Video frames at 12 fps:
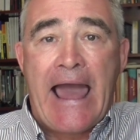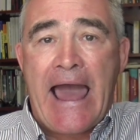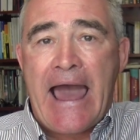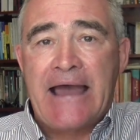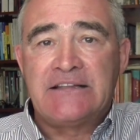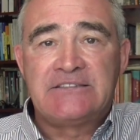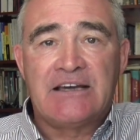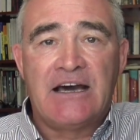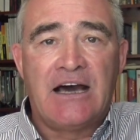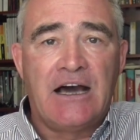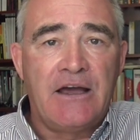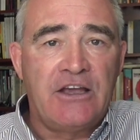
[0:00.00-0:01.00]
And
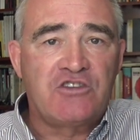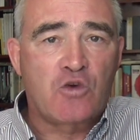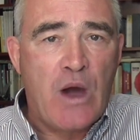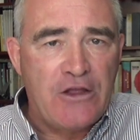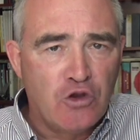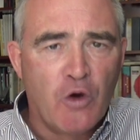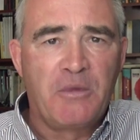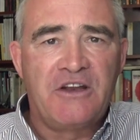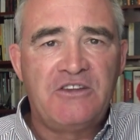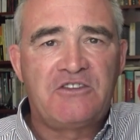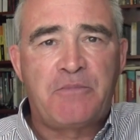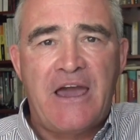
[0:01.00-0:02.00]
it's quite normal
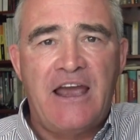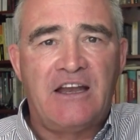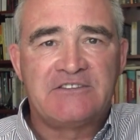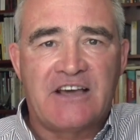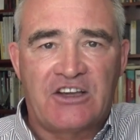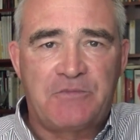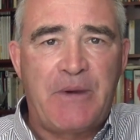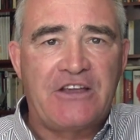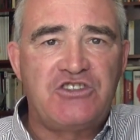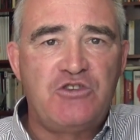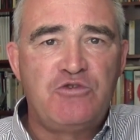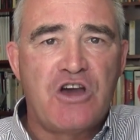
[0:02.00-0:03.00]
in Spain, as I
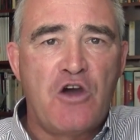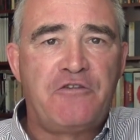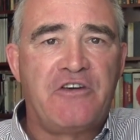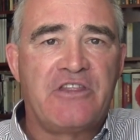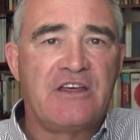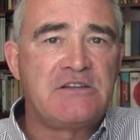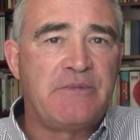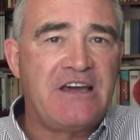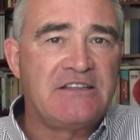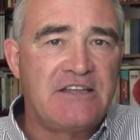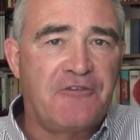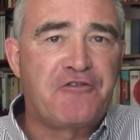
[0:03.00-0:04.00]
expect you know, for there to be
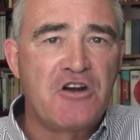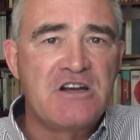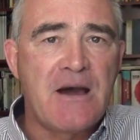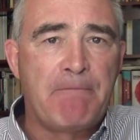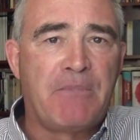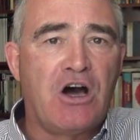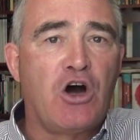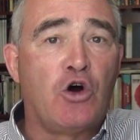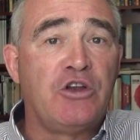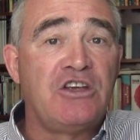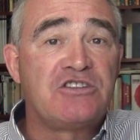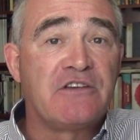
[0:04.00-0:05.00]
a different number
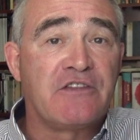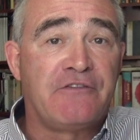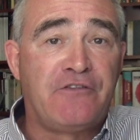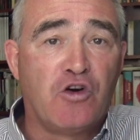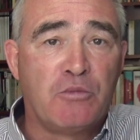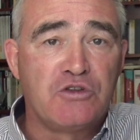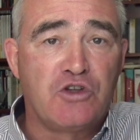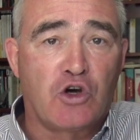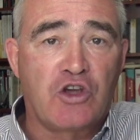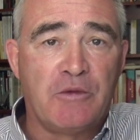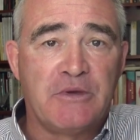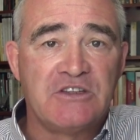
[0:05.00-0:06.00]
on each of the formal
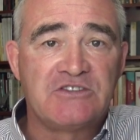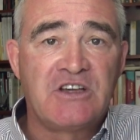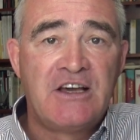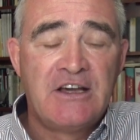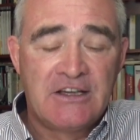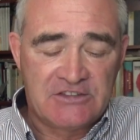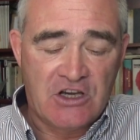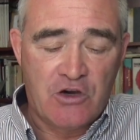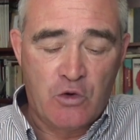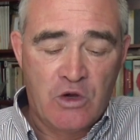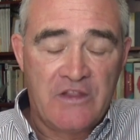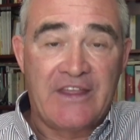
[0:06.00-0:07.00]
documents.
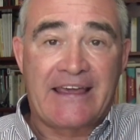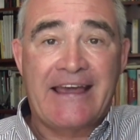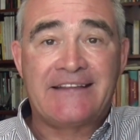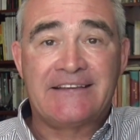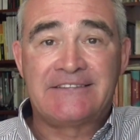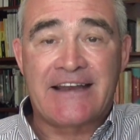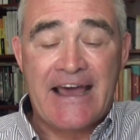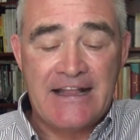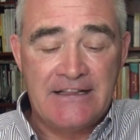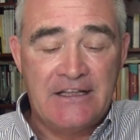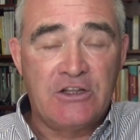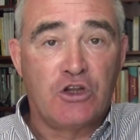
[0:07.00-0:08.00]
So the
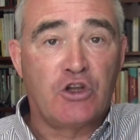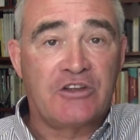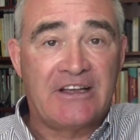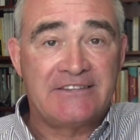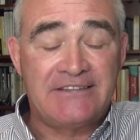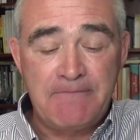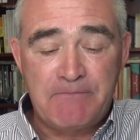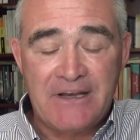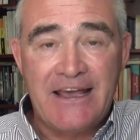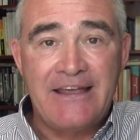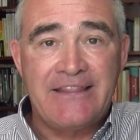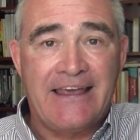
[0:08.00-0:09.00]
catastral, no nota
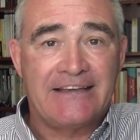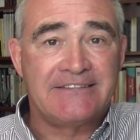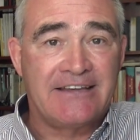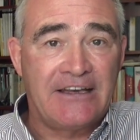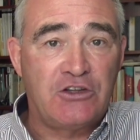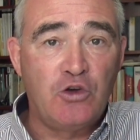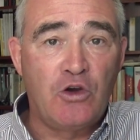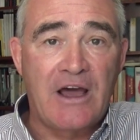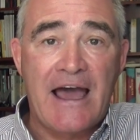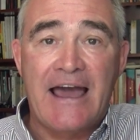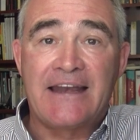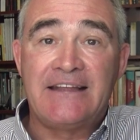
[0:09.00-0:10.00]
simple, the
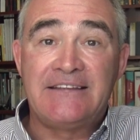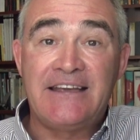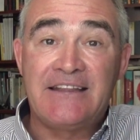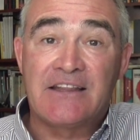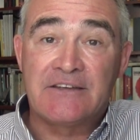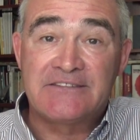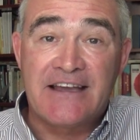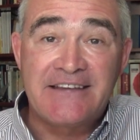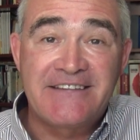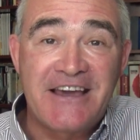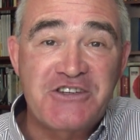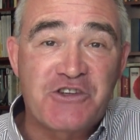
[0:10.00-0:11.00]
escritura, and indeed the
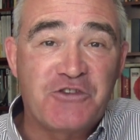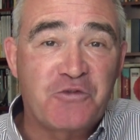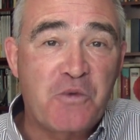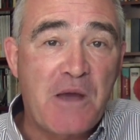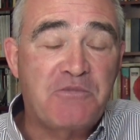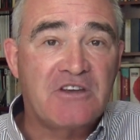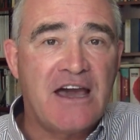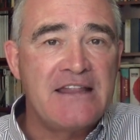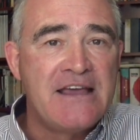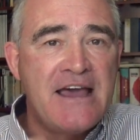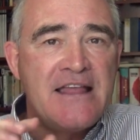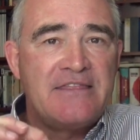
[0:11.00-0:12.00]
estate agent's website,
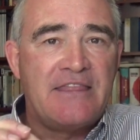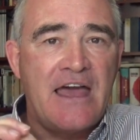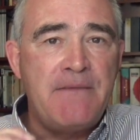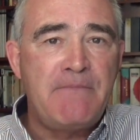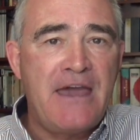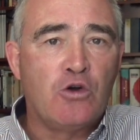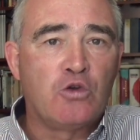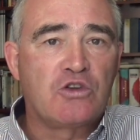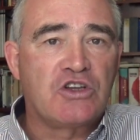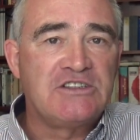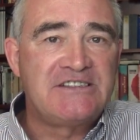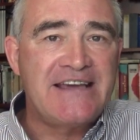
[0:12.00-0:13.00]
they may all
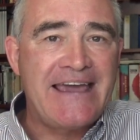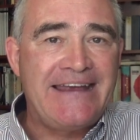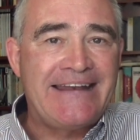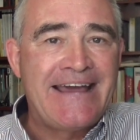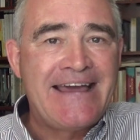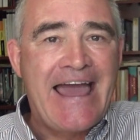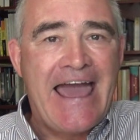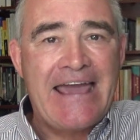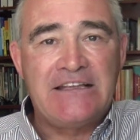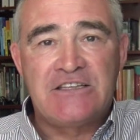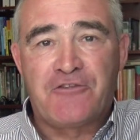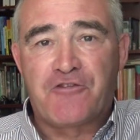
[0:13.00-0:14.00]
contain
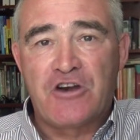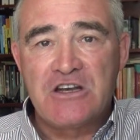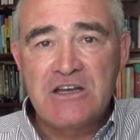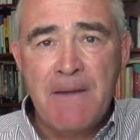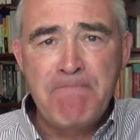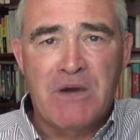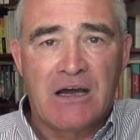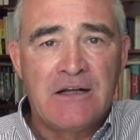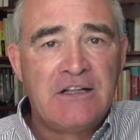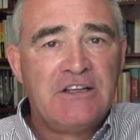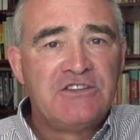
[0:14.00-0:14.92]
a different number.